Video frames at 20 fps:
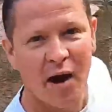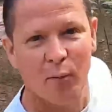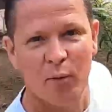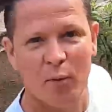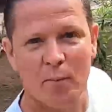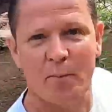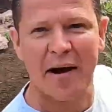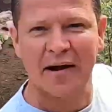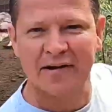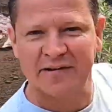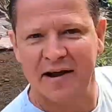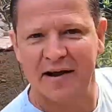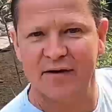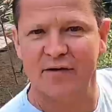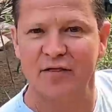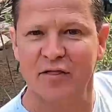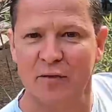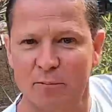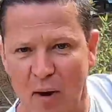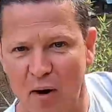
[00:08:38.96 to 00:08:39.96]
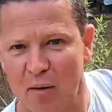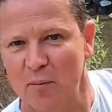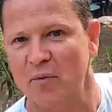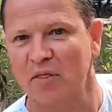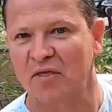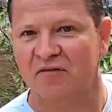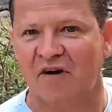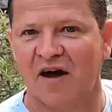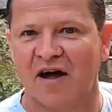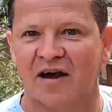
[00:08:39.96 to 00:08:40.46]
and we're back down in the bottom
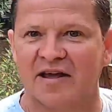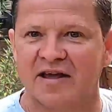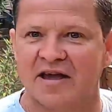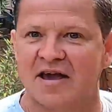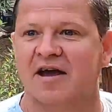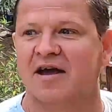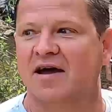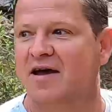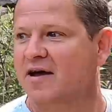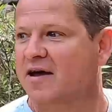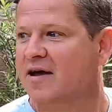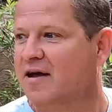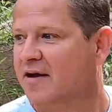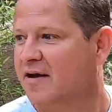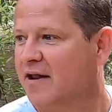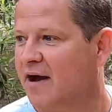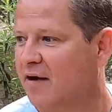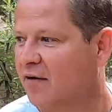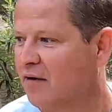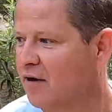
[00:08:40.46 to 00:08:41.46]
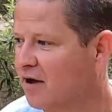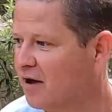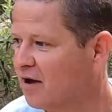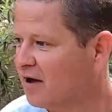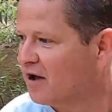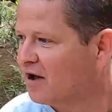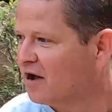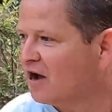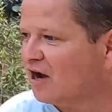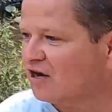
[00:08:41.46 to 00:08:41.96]
of the valley now,
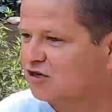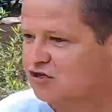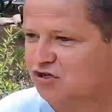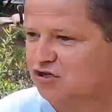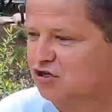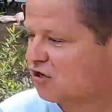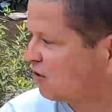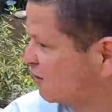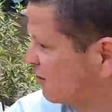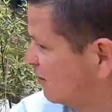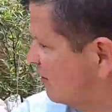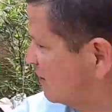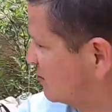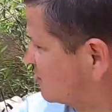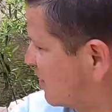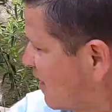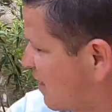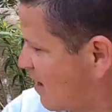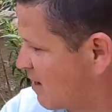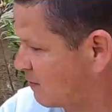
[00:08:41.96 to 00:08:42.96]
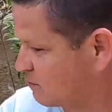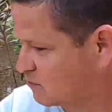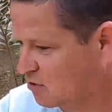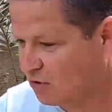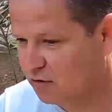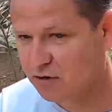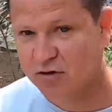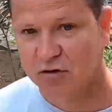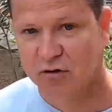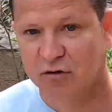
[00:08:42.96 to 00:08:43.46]
and just look at this, absolutely